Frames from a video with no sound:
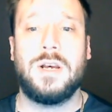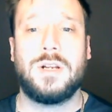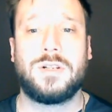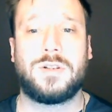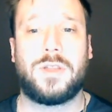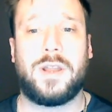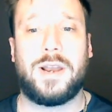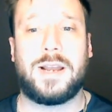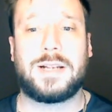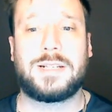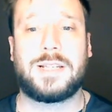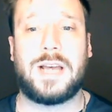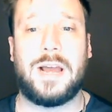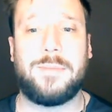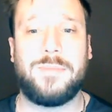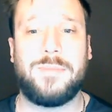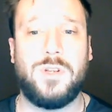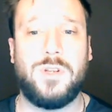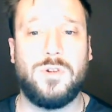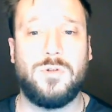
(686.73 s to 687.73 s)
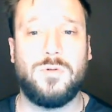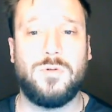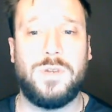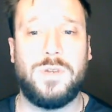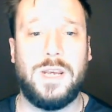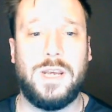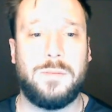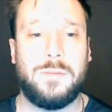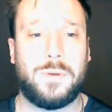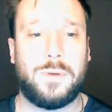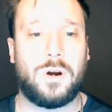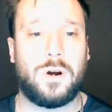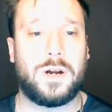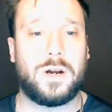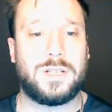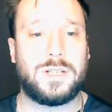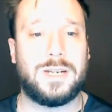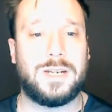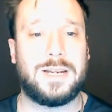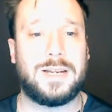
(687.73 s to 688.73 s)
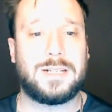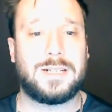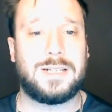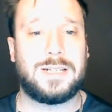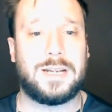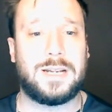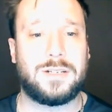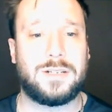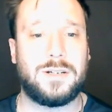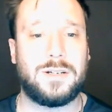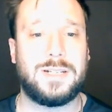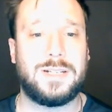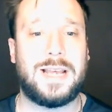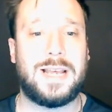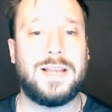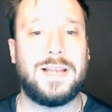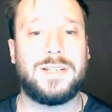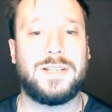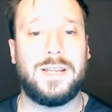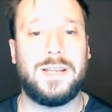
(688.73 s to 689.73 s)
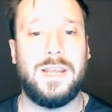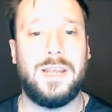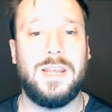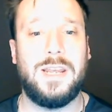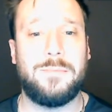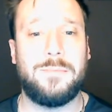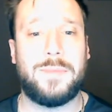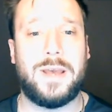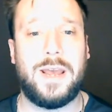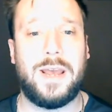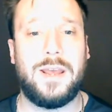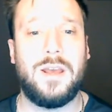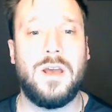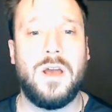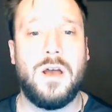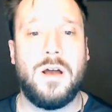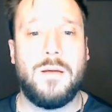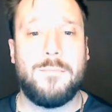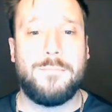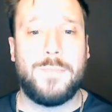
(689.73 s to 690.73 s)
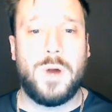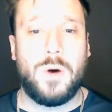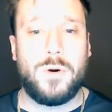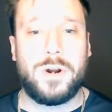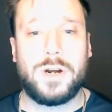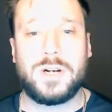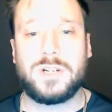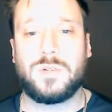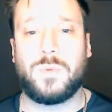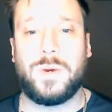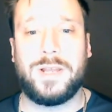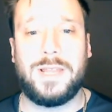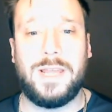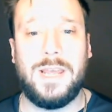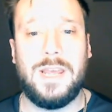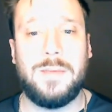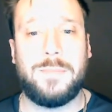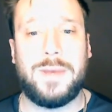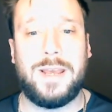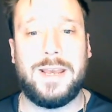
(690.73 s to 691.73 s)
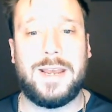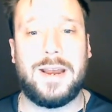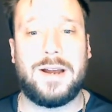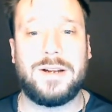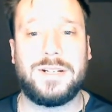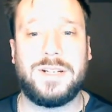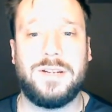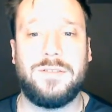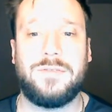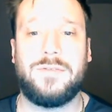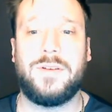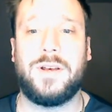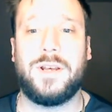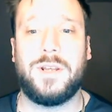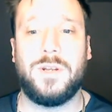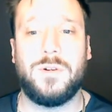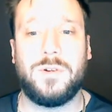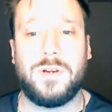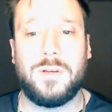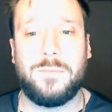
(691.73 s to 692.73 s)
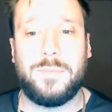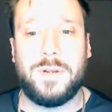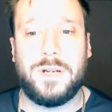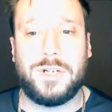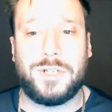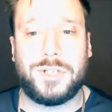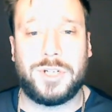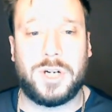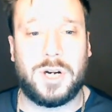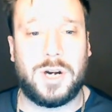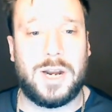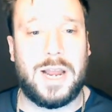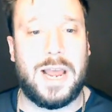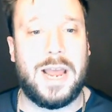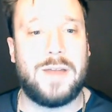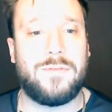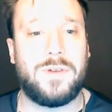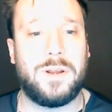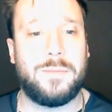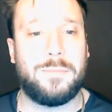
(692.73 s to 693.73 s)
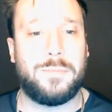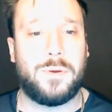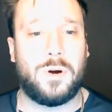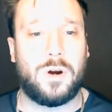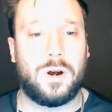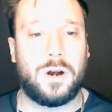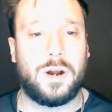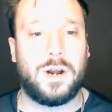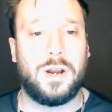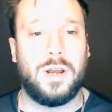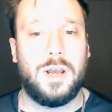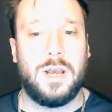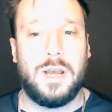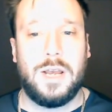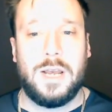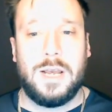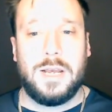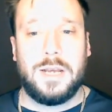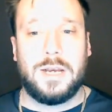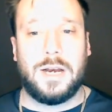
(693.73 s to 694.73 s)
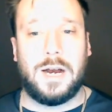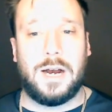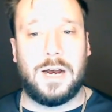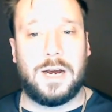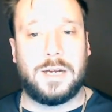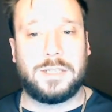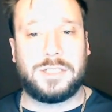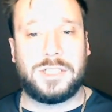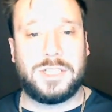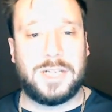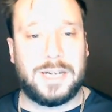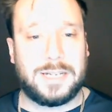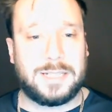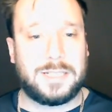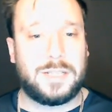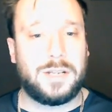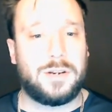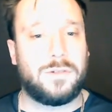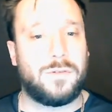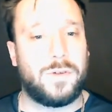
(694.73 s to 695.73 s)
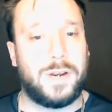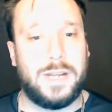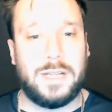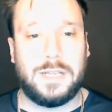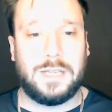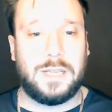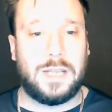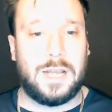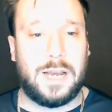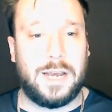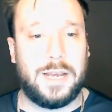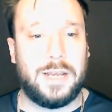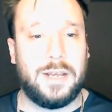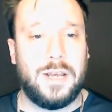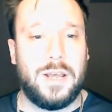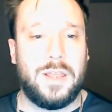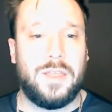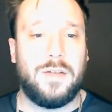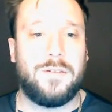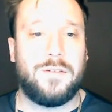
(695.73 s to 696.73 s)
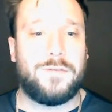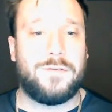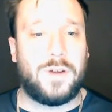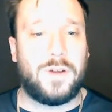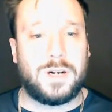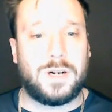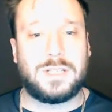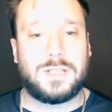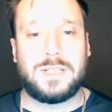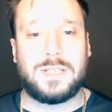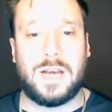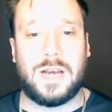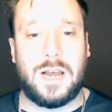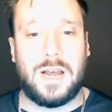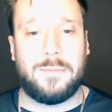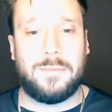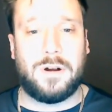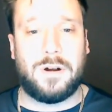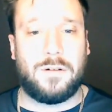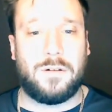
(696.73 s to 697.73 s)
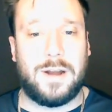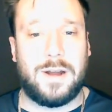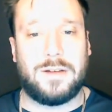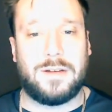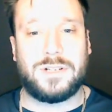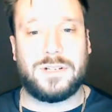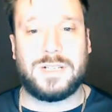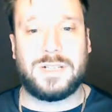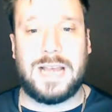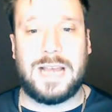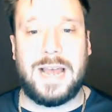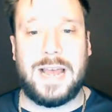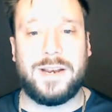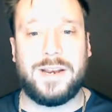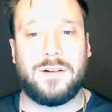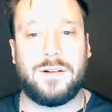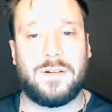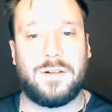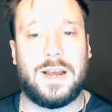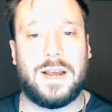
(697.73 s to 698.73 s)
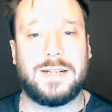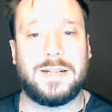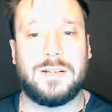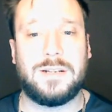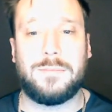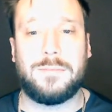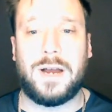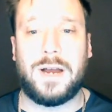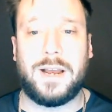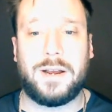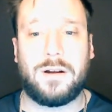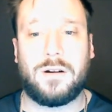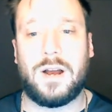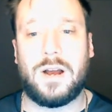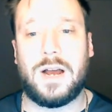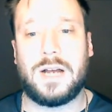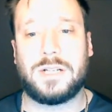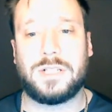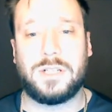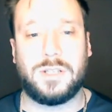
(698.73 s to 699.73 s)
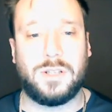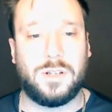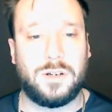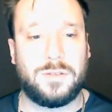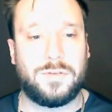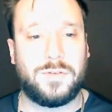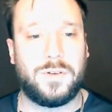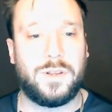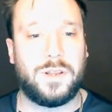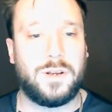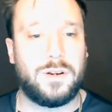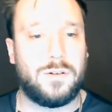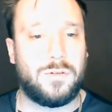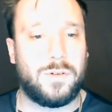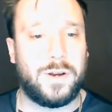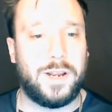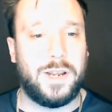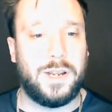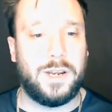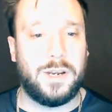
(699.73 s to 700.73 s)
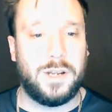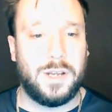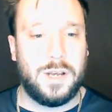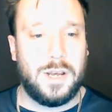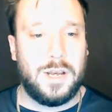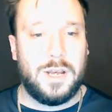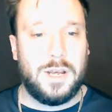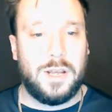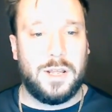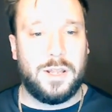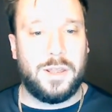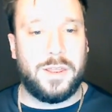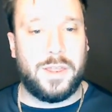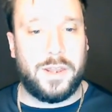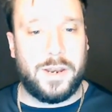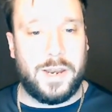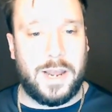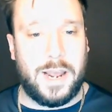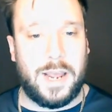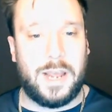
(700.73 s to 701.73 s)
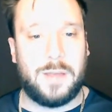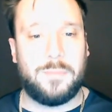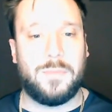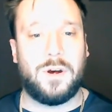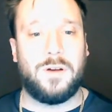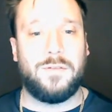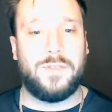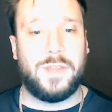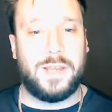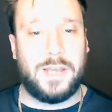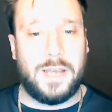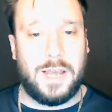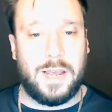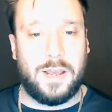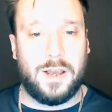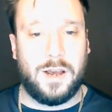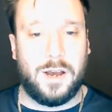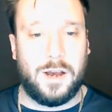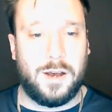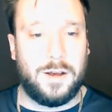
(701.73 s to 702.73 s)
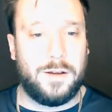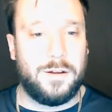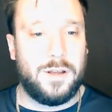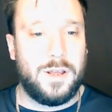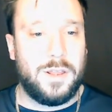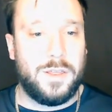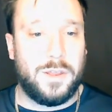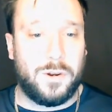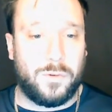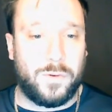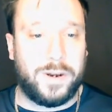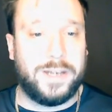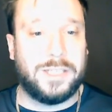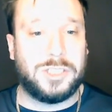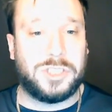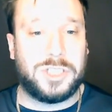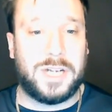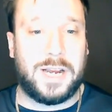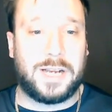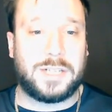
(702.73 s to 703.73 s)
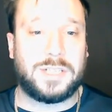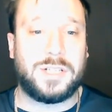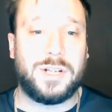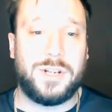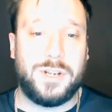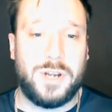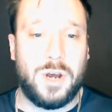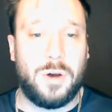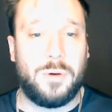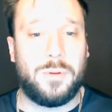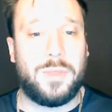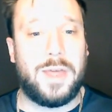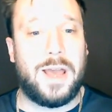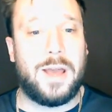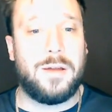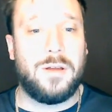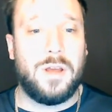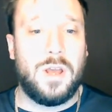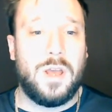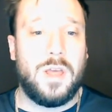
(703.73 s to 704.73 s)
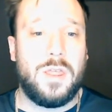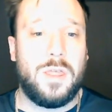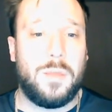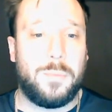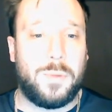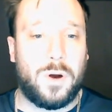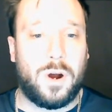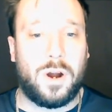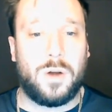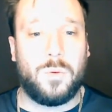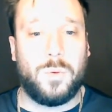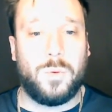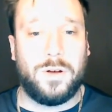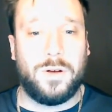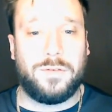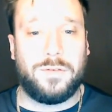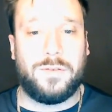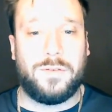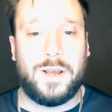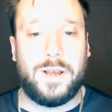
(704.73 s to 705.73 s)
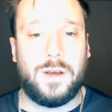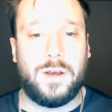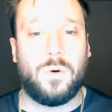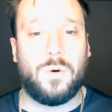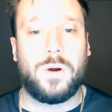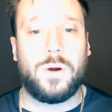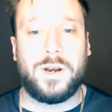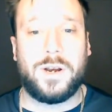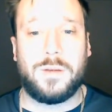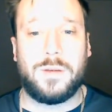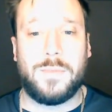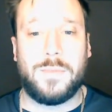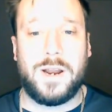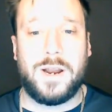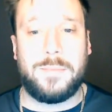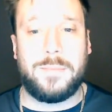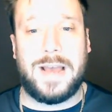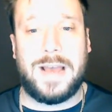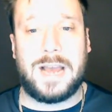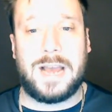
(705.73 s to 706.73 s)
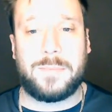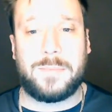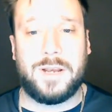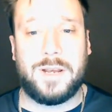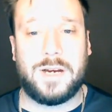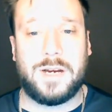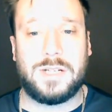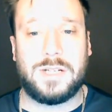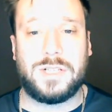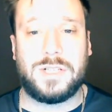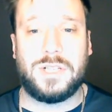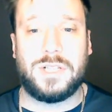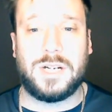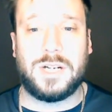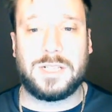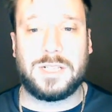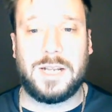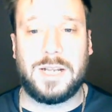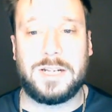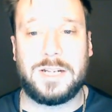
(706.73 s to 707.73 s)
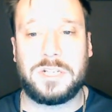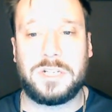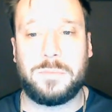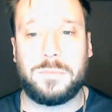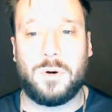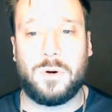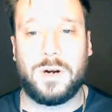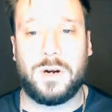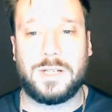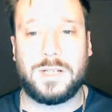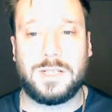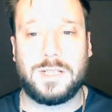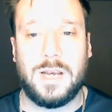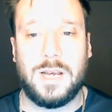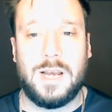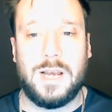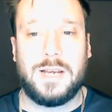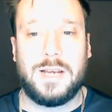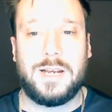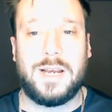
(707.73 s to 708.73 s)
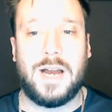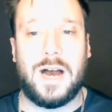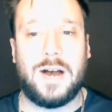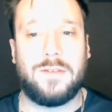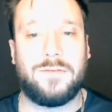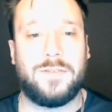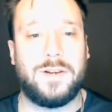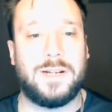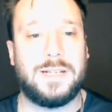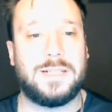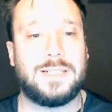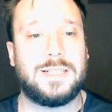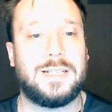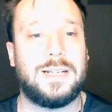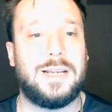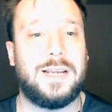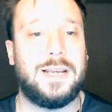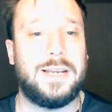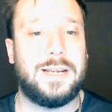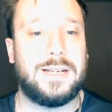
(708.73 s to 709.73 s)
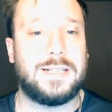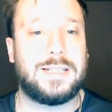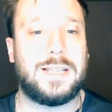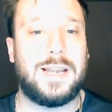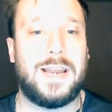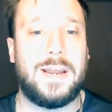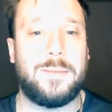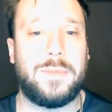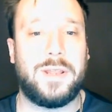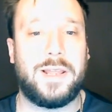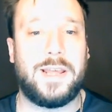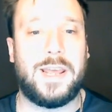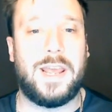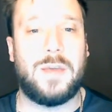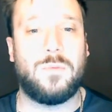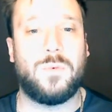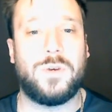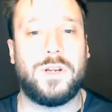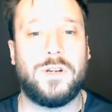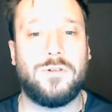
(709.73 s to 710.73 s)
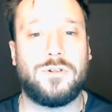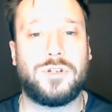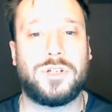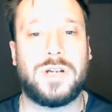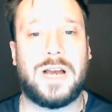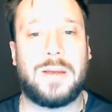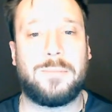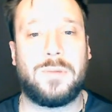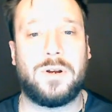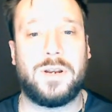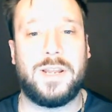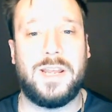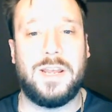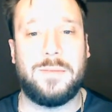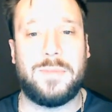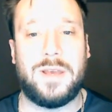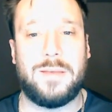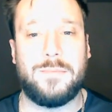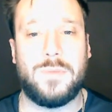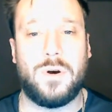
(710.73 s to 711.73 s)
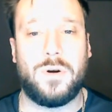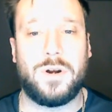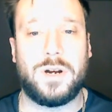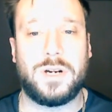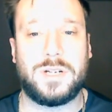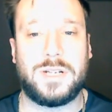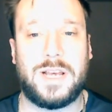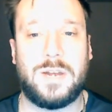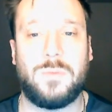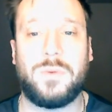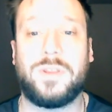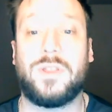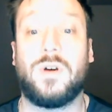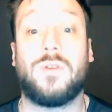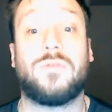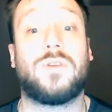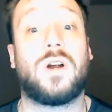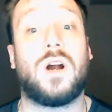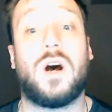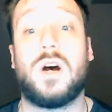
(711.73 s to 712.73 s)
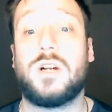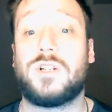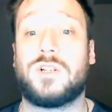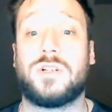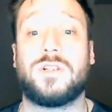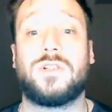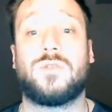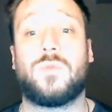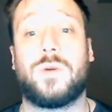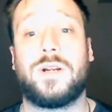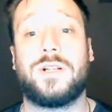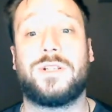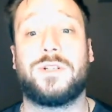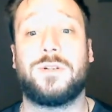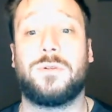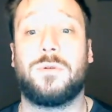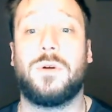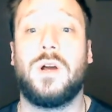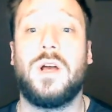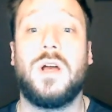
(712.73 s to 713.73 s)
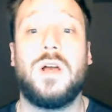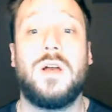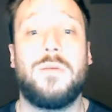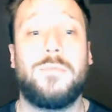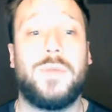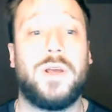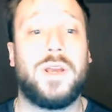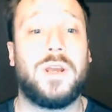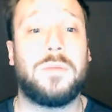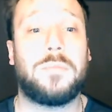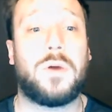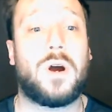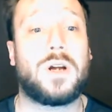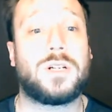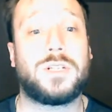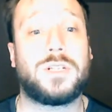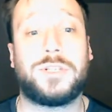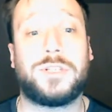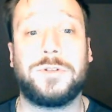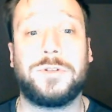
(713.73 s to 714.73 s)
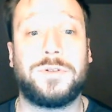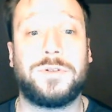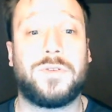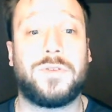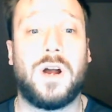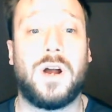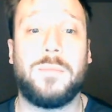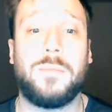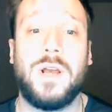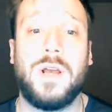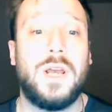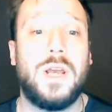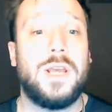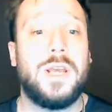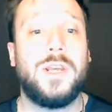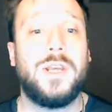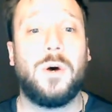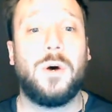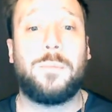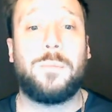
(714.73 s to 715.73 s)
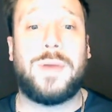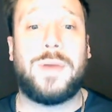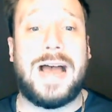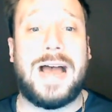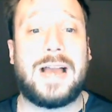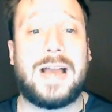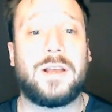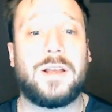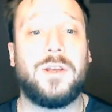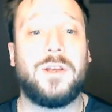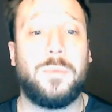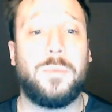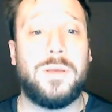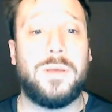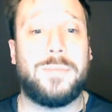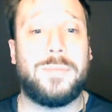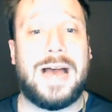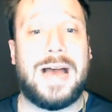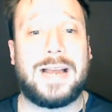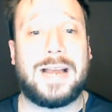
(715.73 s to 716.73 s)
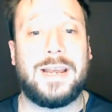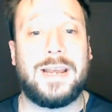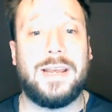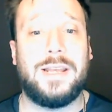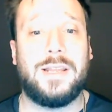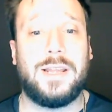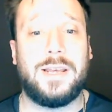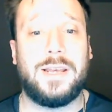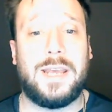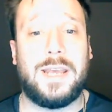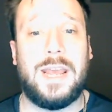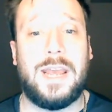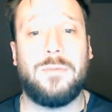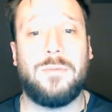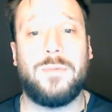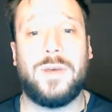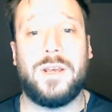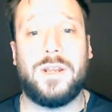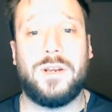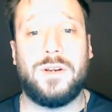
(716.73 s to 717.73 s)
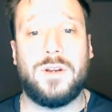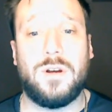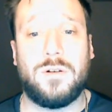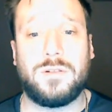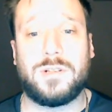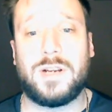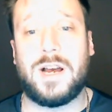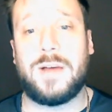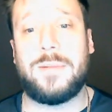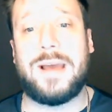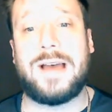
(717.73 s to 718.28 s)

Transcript: So the next time you need parts and accessories, head to eBay Motors. With eBay Guaranteed Fit, you could be sure every part uh, checks the green light the first time around. Just add your ride to My Garage and look for the green, the name of the game, uh, the green check to know that the part will fit, or your money back, because just like sports, confidence is the name of the game when you shop on eBay Motors. And with over one hundred twenty-two million parts to choose from, you'll back you'll be back in the game in no time.